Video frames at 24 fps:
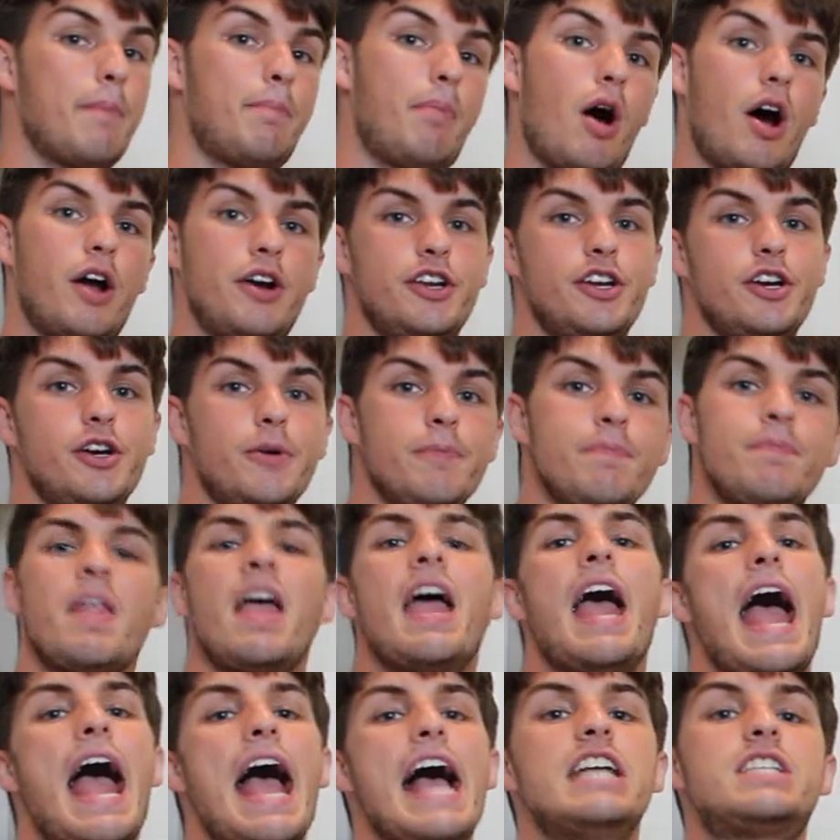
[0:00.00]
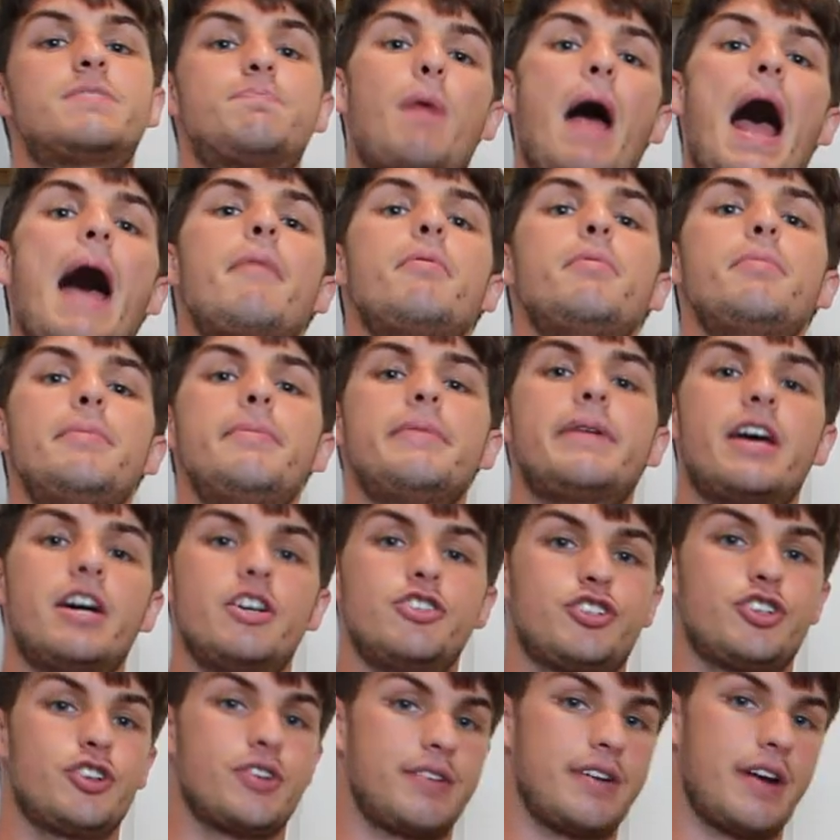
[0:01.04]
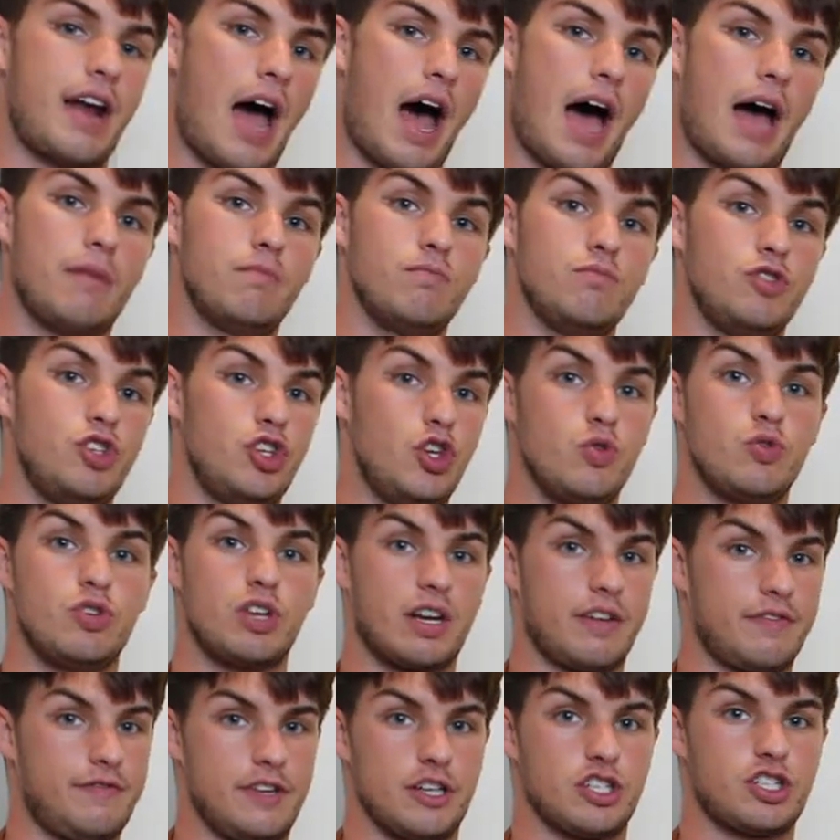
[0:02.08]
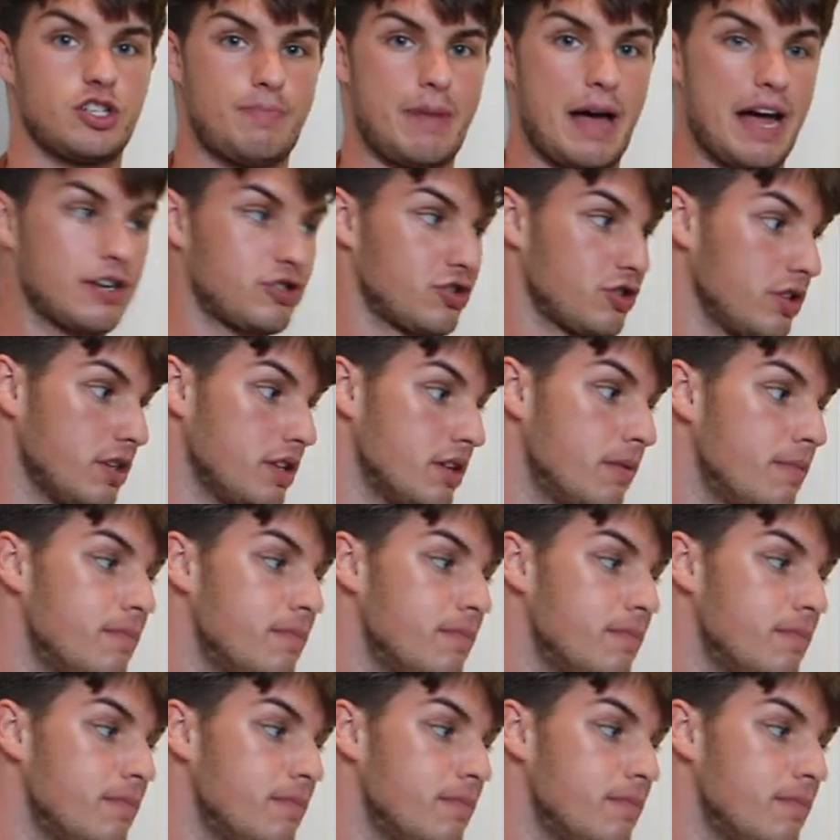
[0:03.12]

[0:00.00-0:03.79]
up on you, it's probably because you're not using a fish spatula.